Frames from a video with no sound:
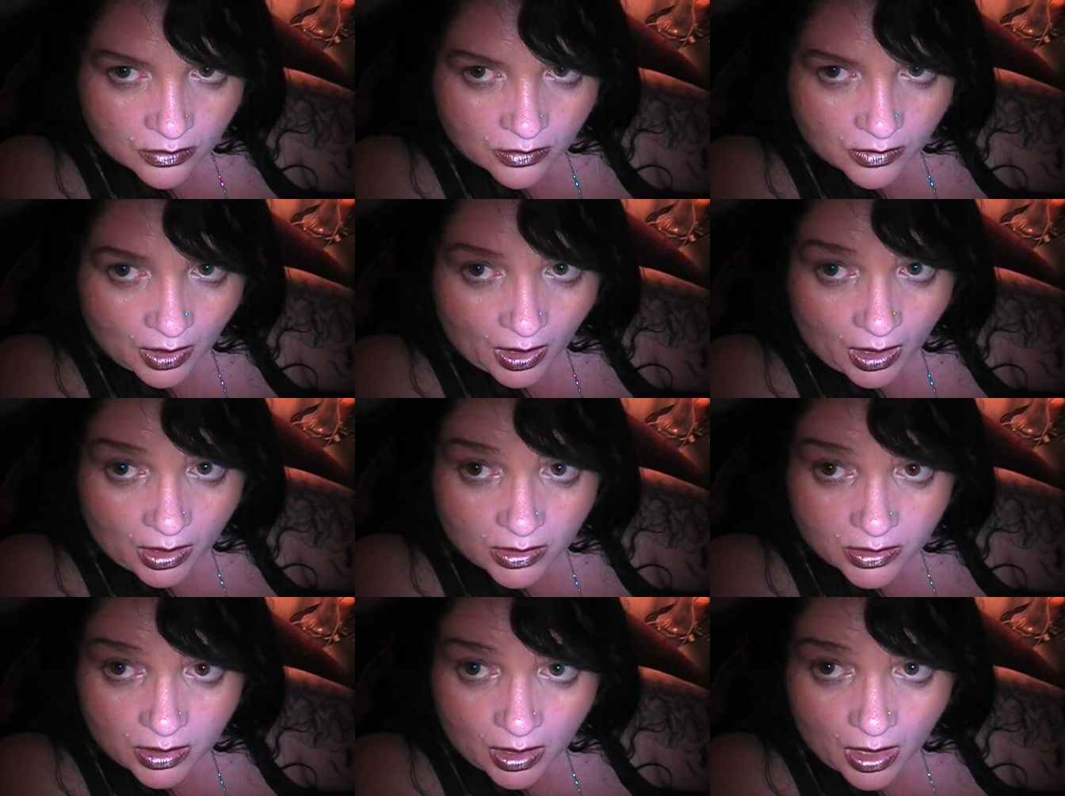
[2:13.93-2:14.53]

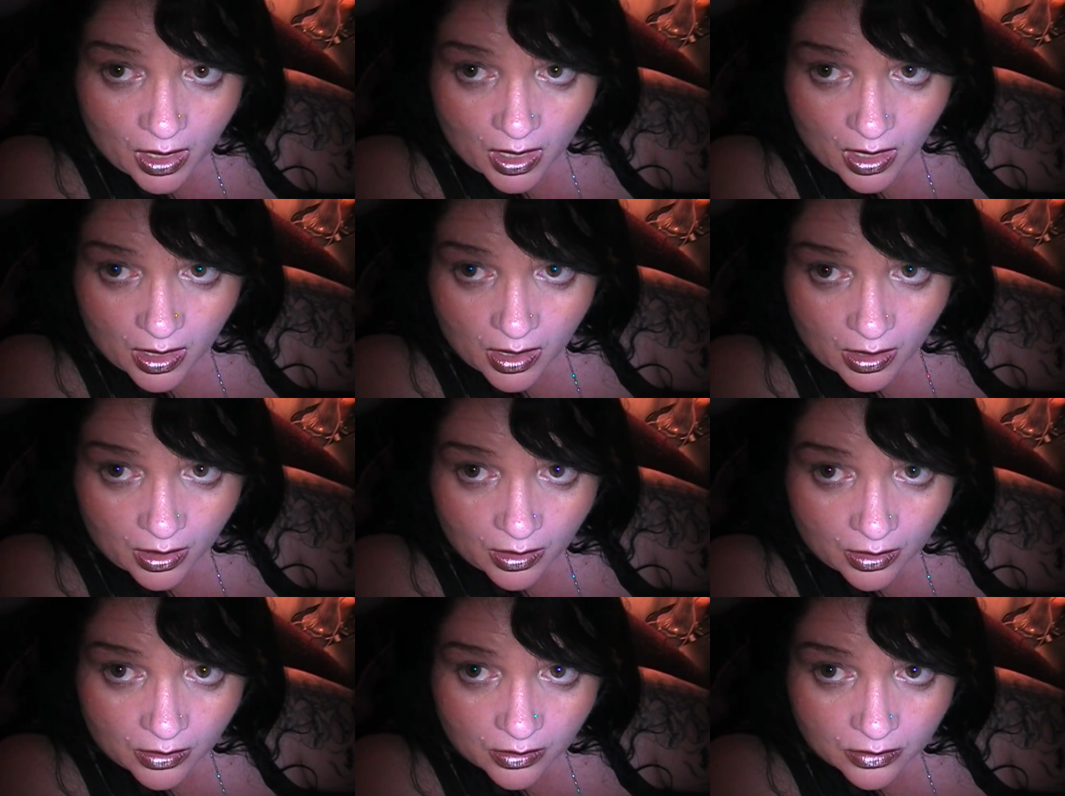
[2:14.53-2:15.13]
I
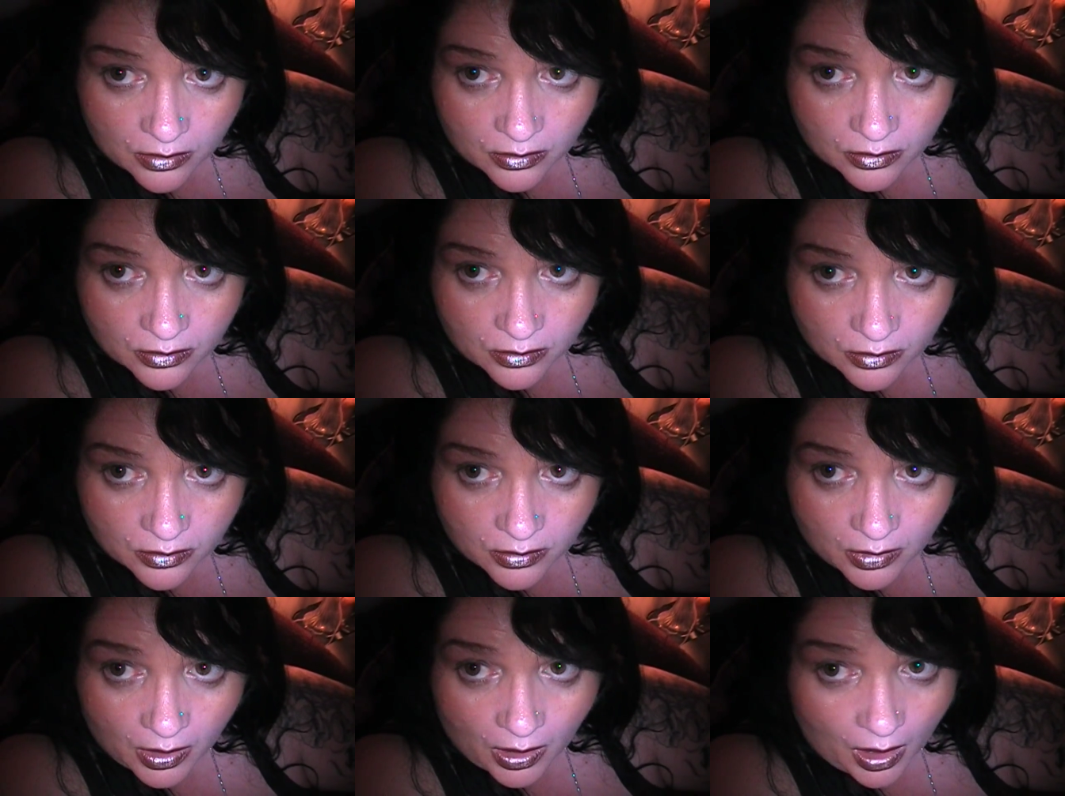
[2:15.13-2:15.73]
tired
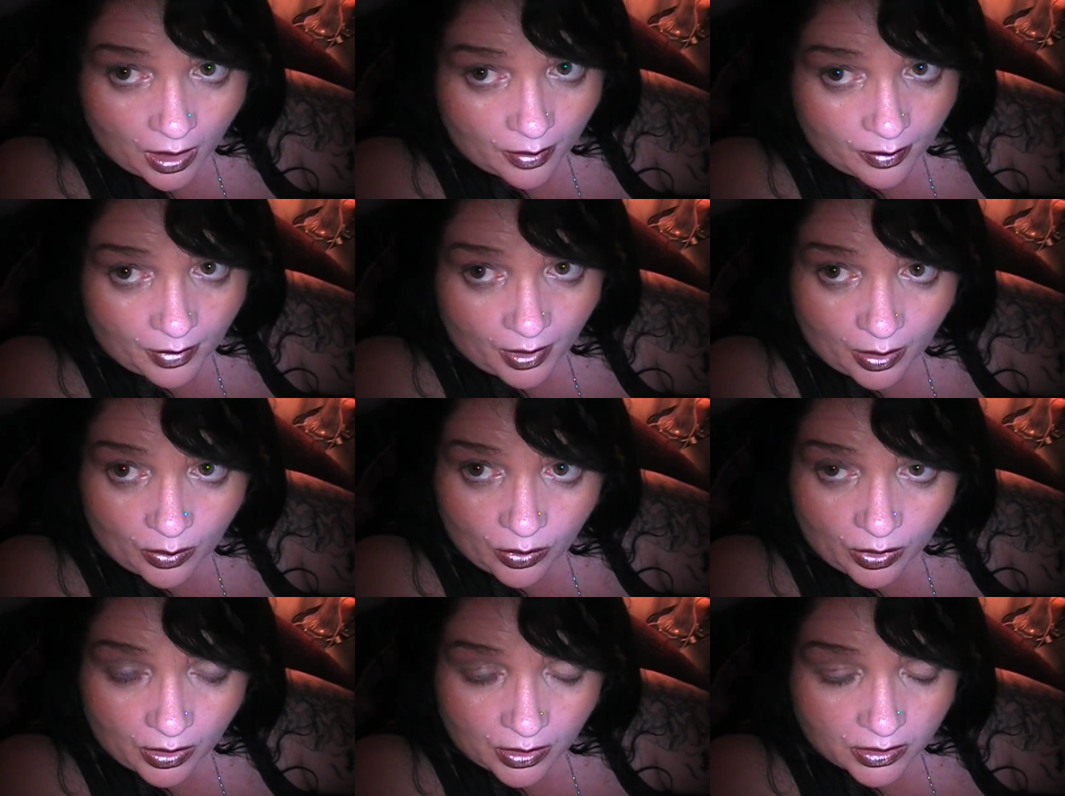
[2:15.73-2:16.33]
and I, my
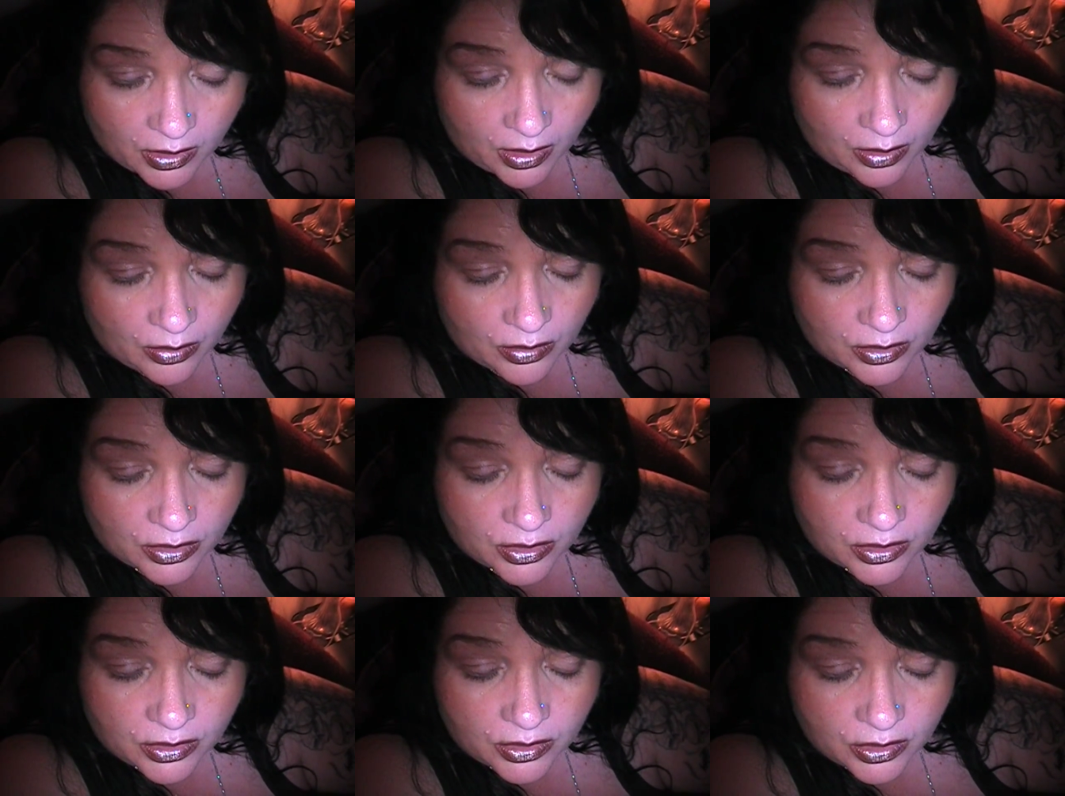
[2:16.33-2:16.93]
work day
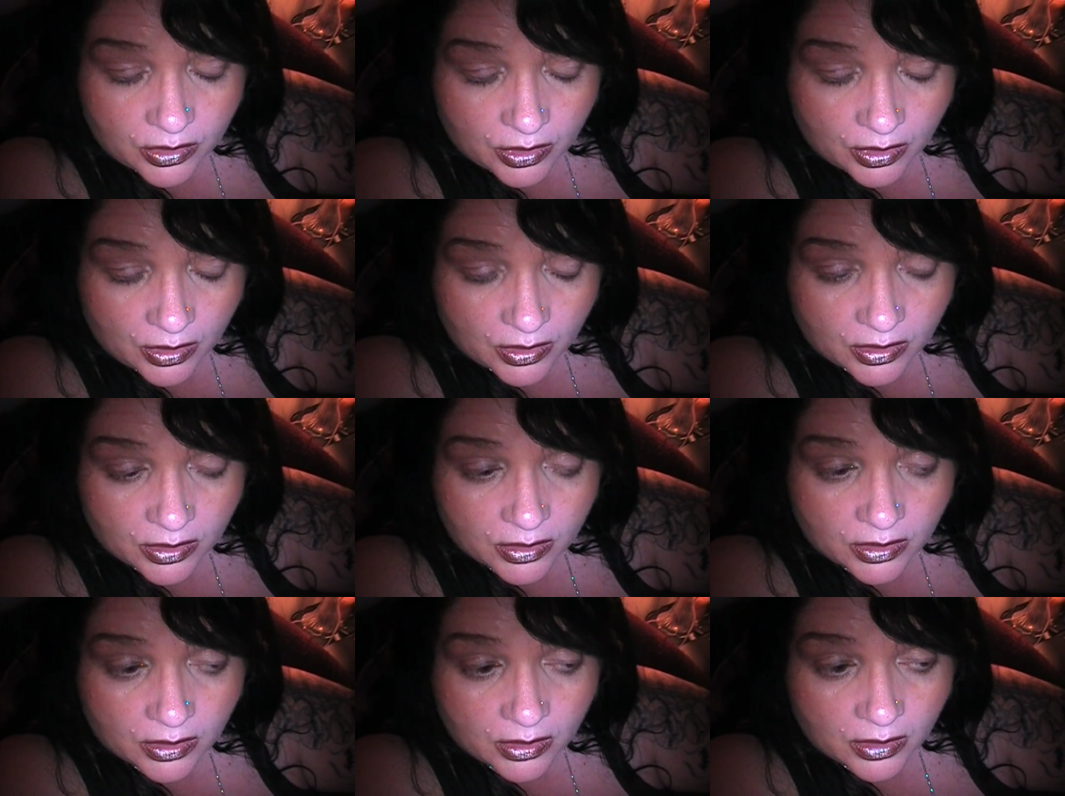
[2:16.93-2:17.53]
was
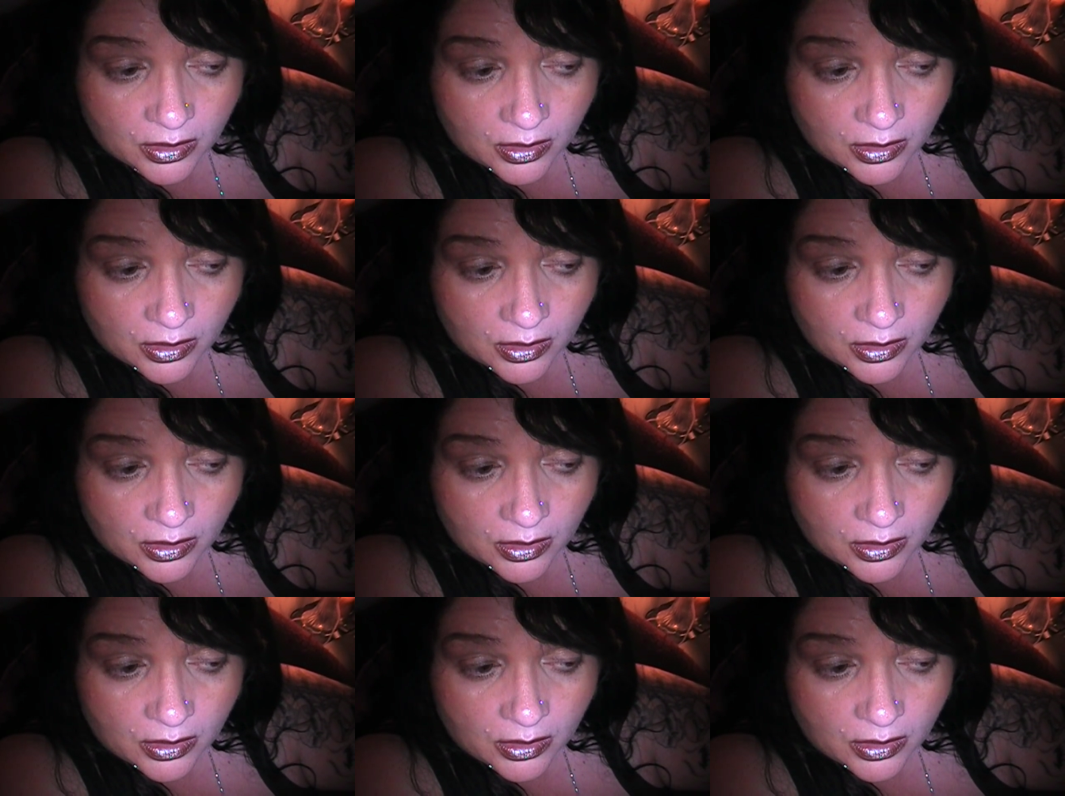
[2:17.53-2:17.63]
just